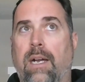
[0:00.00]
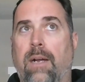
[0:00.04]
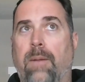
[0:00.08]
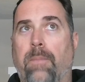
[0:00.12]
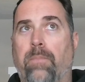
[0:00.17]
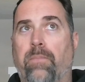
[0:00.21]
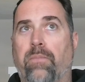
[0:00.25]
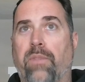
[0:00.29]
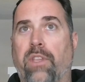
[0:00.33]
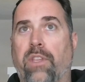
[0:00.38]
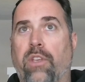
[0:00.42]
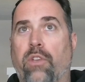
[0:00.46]

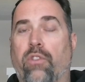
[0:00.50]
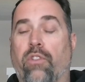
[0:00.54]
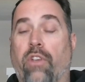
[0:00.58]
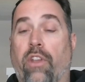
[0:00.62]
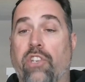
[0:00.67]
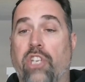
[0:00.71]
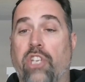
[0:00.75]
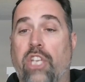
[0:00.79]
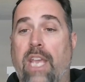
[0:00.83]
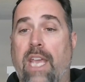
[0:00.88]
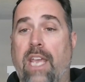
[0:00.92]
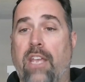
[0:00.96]
user
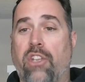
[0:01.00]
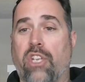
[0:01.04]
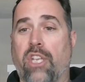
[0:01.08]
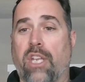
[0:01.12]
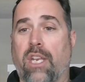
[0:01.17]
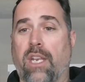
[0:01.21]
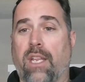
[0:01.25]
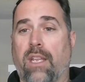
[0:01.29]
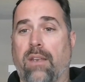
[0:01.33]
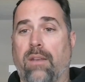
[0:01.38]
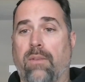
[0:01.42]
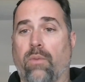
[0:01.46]

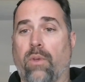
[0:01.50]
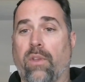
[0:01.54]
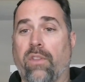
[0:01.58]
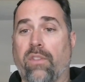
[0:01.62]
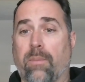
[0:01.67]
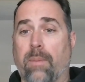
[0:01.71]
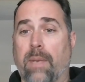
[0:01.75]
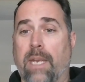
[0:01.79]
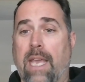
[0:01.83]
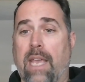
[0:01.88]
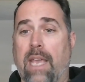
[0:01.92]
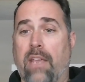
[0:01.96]
education and risk
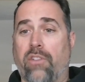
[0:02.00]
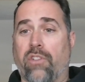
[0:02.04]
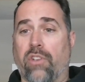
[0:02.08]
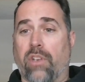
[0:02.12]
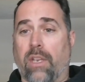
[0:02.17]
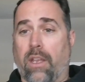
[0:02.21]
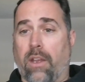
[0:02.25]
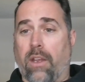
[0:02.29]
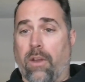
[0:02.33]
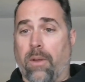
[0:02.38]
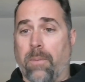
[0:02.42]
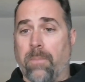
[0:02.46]
mitigation
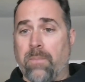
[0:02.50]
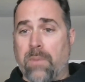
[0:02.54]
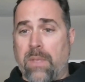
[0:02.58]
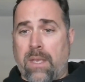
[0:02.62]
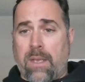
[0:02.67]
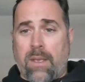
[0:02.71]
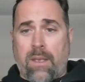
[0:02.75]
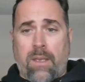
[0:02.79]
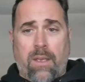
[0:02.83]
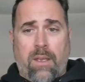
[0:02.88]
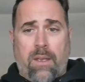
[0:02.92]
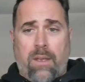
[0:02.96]
here.
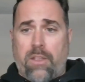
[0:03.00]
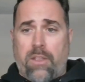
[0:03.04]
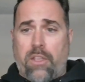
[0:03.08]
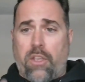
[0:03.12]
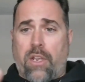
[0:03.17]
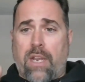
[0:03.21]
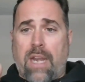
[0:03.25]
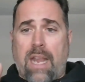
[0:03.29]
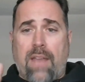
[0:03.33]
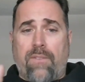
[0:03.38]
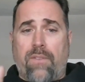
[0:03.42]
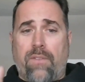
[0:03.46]
You
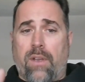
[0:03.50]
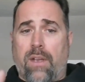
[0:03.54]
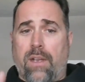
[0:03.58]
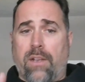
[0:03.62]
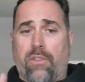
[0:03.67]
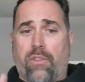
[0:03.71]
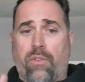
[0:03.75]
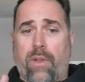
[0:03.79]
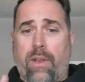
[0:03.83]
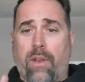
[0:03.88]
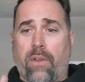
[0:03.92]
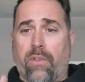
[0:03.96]
can have
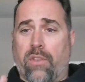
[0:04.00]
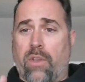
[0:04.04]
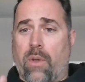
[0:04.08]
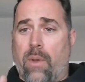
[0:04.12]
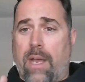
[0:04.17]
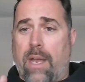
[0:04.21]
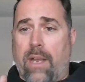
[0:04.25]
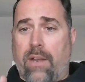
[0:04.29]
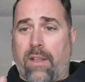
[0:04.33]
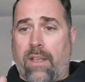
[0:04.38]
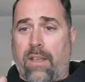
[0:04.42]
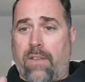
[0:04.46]
triggers go
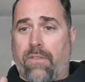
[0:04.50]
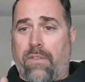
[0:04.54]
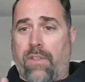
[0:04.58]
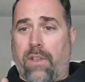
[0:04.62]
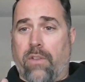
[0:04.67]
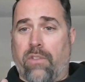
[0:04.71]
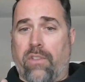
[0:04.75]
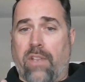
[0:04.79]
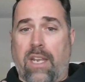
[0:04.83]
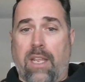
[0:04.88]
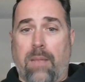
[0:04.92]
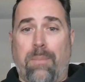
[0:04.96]
out if
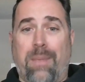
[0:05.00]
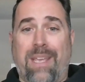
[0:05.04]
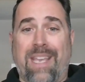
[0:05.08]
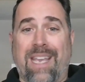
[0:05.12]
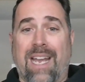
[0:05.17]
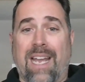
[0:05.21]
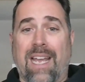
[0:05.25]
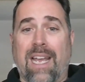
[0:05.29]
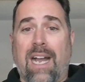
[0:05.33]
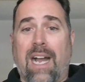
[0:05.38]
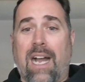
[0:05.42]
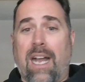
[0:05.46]
there's any
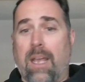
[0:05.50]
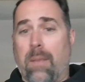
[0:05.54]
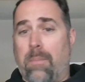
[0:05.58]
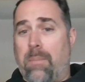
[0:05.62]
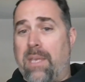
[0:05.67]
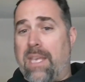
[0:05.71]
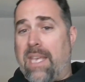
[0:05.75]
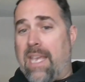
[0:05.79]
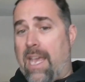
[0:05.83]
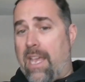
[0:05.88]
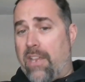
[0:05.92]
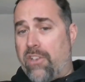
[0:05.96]
PII,
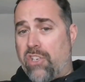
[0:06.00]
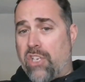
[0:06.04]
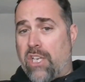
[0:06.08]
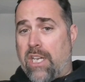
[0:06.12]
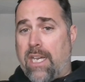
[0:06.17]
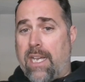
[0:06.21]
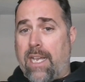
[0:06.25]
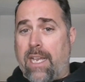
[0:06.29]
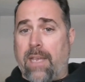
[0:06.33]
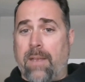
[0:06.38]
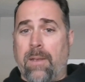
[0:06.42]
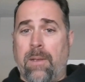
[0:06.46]

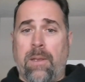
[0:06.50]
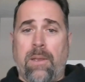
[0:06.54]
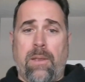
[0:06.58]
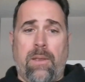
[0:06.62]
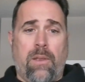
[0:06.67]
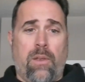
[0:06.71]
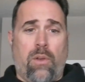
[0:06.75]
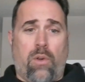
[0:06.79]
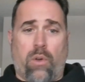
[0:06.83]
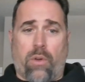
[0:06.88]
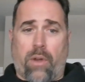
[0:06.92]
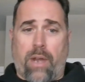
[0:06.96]
PHI,
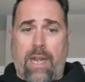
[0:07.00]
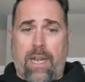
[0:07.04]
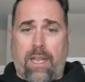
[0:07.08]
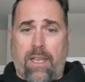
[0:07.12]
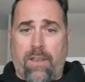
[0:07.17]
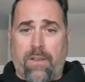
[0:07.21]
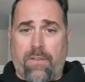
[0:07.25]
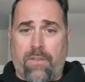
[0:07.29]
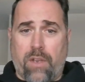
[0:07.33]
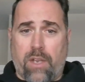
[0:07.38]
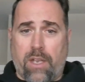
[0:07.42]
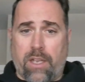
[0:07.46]
or any
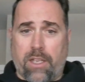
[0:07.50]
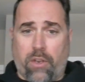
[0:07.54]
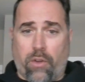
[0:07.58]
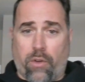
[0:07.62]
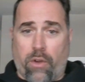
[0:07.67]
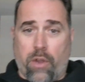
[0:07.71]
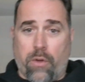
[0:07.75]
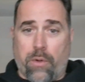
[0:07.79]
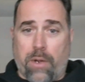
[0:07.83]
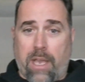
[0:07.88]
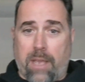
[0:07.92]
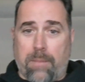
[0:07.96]
of your
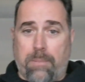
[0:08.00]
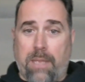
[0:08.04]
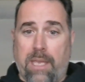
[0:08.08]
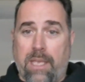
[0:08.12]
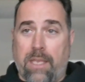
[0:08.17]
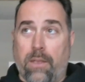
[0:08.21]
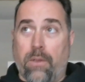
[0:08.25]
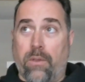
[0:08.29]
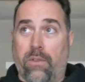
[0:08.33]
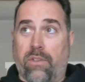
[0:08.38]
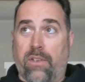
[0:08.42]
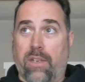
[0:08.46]
own IP
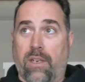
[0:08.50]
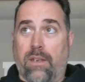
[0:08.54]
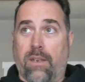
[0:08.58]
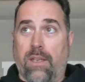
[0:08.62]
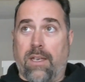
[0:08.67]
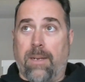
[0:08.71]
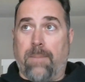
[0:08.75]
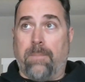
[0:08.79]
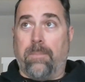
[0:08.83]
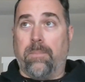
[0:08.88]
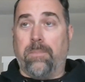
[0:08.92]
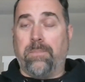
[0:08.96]
used
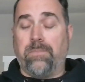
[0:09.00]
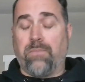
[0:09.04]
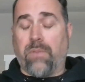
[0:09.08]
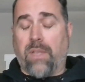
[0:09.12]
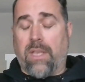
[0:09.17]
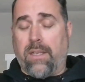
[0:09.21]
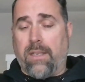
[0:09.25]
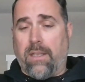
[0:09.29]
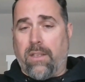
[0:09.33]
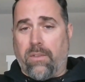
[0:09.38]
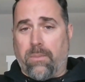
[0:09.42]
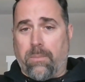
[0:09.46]
in
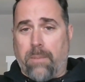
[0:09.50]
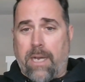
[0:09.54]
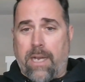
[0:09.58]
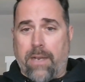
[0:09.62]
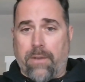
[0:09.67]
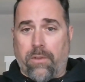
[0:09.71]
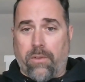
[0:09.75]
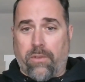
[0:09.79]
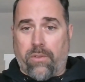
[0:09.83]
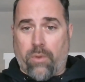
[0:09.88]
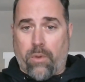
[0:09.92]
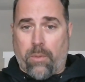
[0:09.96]
these
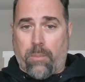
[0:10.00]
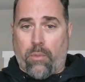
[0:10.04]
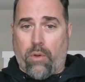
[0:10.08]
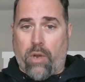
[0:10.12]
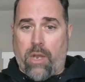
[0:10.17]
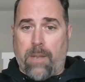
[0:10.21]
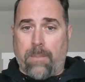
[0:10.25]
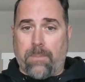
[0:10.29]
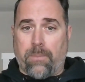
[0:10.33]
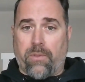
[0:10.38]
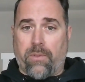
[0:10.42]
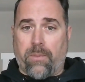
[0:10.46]
models or
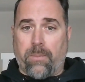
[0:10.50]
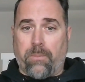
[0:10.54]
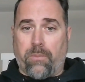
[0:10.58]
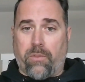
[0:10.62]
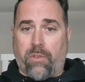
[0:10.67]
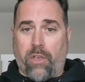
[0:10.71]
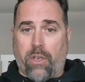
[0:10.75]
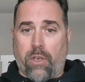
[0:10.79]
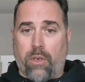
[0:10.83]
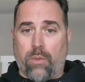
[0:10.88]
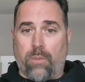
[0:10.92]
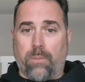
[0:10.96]
prompts.
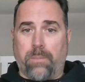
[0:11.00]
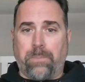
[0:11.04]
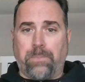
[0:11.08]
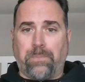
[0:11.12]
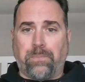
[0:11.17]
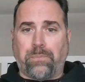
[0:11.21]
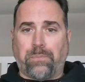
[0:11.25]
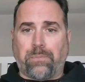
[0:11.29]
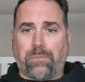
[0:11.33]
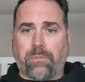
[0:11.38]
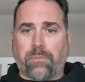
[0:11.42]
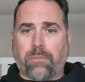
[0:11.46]
So
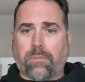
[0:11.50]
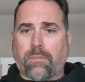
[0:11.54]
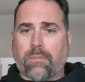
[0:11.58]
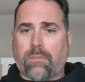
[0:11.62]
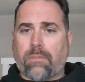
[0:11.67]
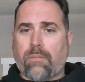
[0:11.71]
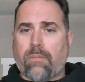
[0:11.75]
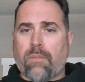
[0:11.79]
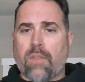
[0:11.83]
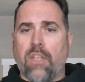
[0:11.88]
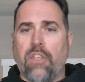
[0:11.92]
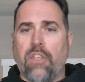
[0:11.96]
you